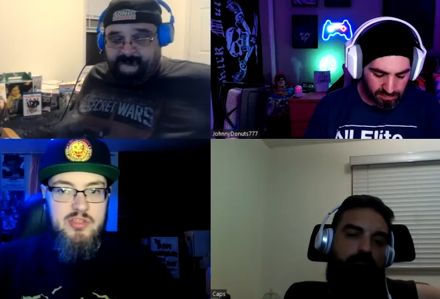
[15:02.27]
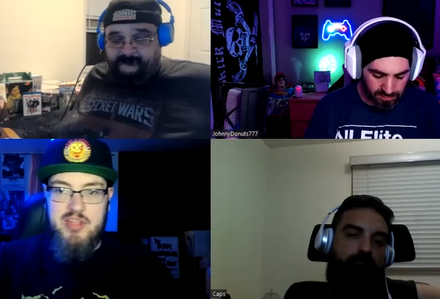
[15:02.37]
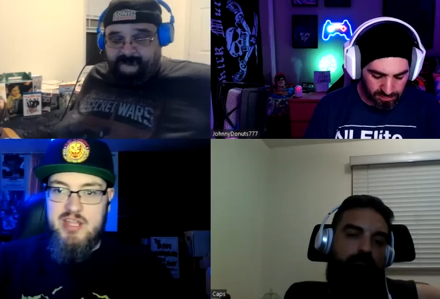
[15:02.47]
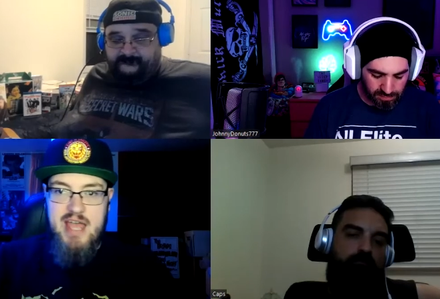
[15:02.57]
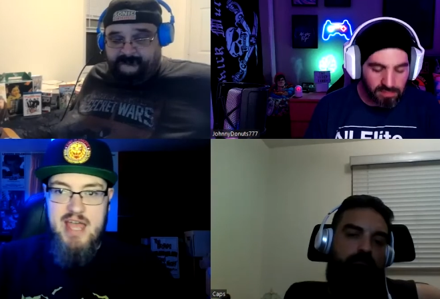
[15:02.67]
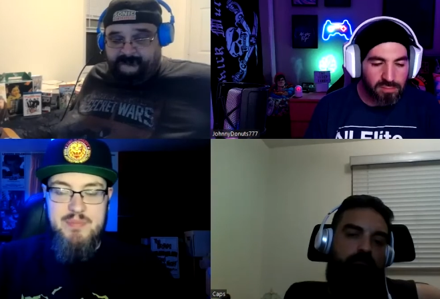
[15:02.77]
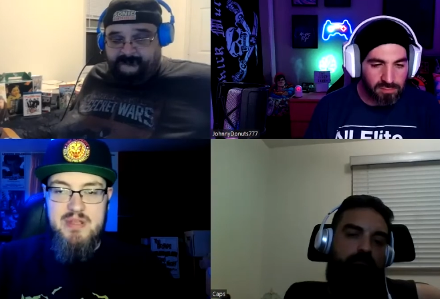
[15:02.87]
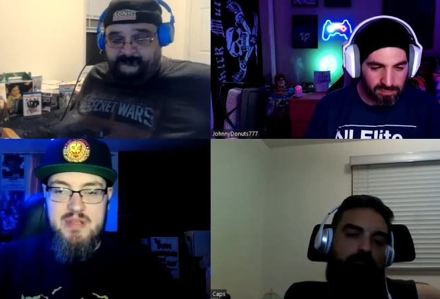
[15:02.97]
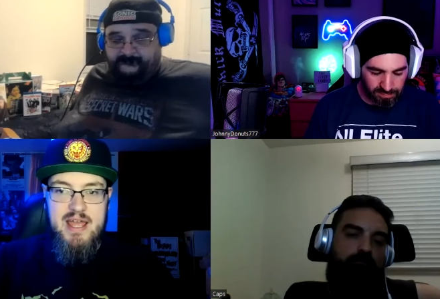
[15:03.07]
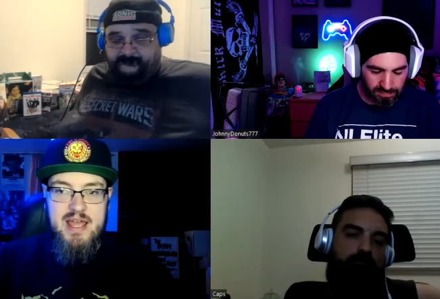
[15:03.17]
Speaker 1: thing
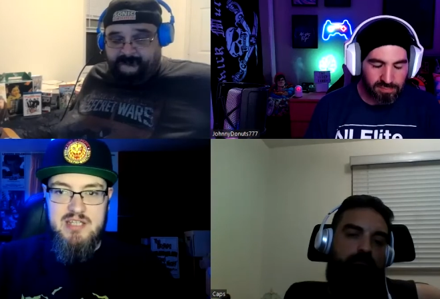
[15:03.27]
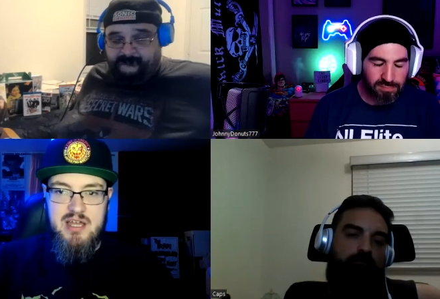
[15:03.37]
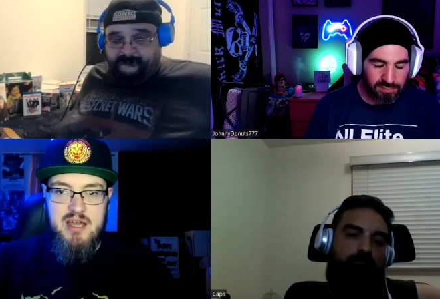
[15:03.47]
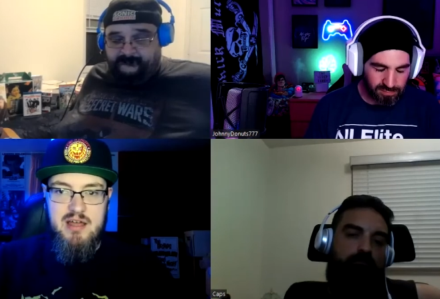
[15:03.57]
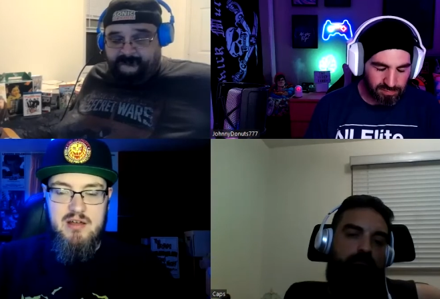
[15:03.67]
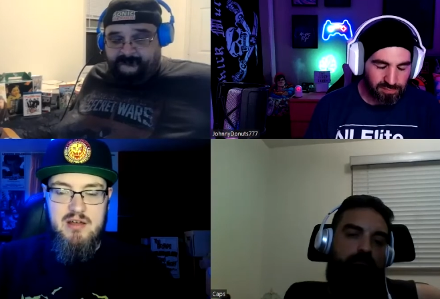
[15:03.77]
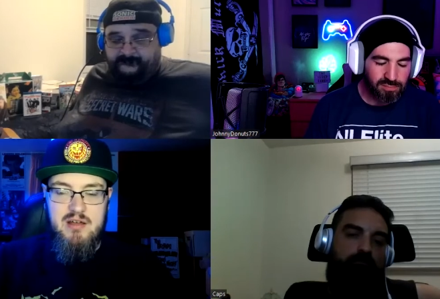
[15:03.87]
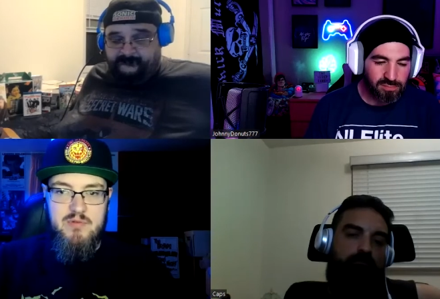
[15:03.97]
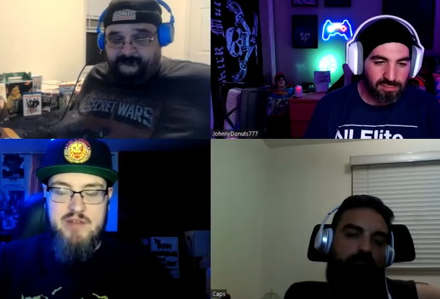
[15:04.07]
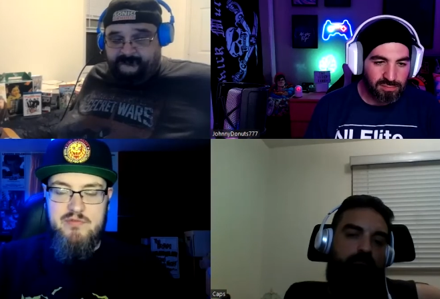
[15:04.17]
happened at uh,
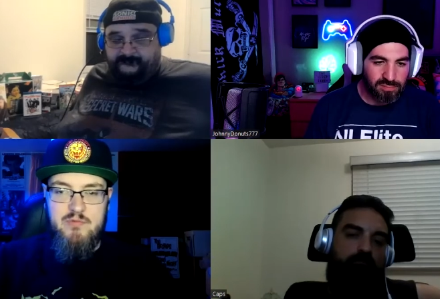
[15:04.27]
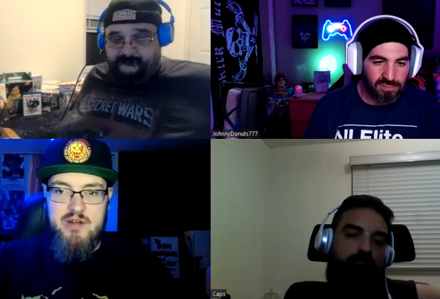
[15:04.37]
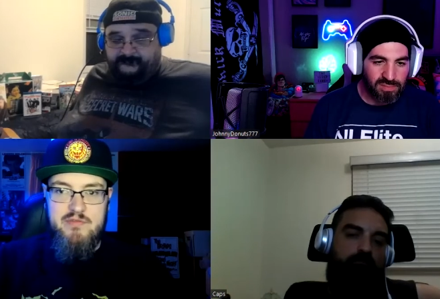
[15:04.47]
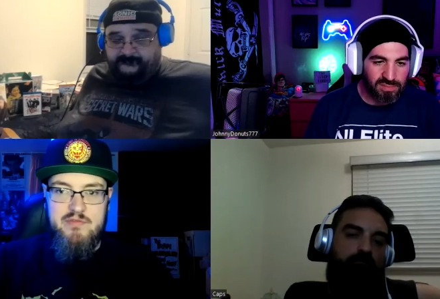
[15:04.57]
whatever whatever